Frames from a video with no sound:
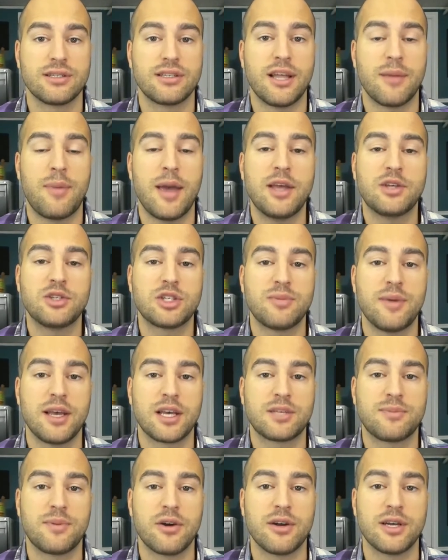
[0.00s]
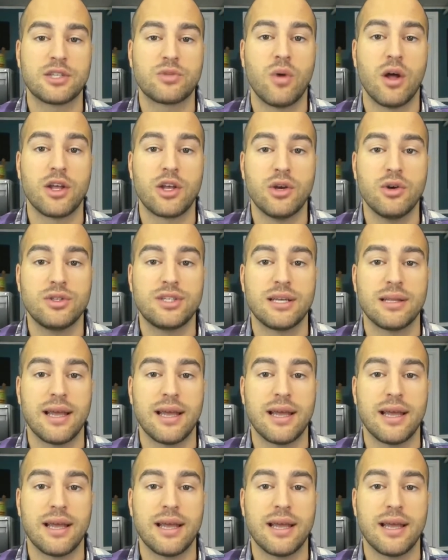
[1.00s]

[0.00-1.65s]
that patients may experience while using